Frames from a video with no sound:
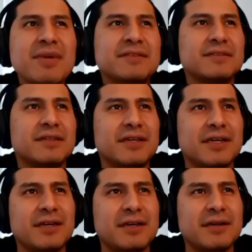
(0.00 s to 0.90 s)
was
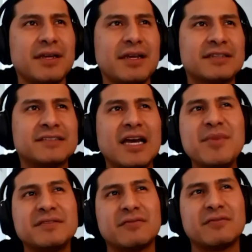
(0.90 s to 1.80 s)

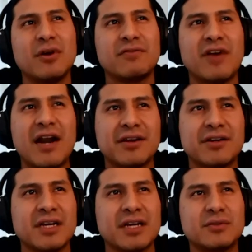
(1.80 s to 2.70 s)
examines the role of
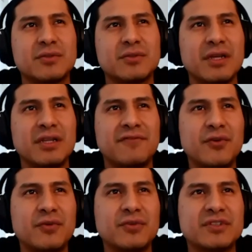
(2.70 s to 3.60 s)
architecture in the
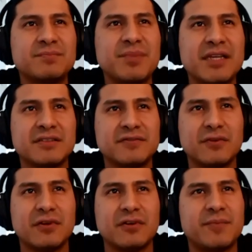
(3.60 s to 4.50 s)
future spaces
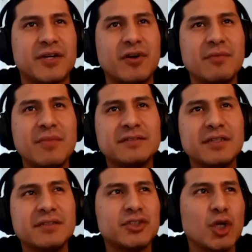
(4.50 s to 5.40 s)
of performances,
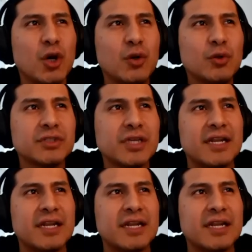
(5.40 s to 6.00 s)
shows, and